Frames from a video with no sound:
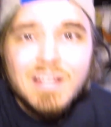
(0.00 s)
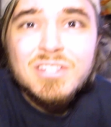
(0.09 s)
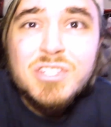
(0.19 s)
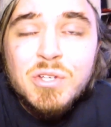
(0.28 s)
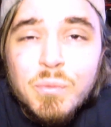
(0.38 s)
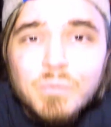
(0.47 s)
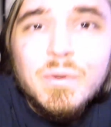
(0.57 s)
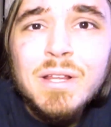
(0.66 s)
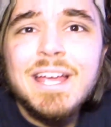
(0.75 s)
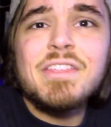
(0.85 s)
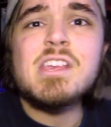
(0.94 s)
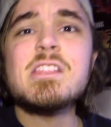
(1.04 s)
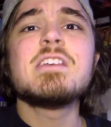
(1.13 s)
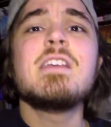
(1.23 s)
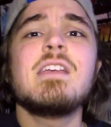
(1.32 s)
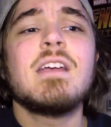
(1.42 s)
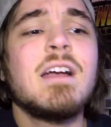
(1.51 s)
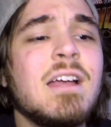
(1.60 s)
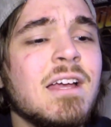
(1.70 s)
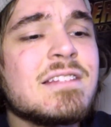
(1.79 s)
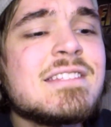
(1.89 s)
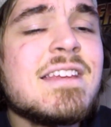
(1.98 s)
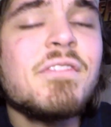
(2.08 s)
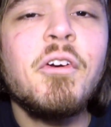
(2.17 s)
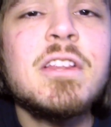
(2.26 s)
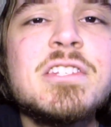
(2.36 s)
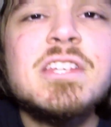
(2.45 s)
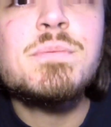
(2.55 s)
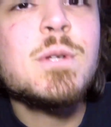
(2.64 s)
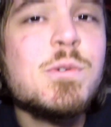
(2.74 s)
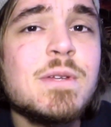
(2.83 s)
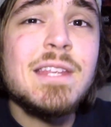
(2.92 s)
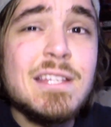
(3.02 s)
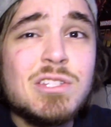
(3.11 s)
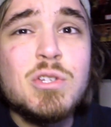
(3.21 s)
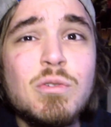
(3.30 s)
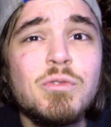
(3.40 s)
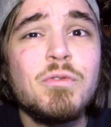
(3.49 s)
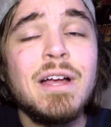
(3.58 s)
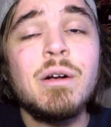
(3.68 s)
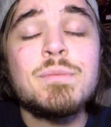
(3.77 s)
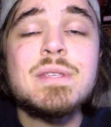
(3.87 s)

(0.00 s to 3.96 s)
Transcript: And so, really, I think the differences between these two films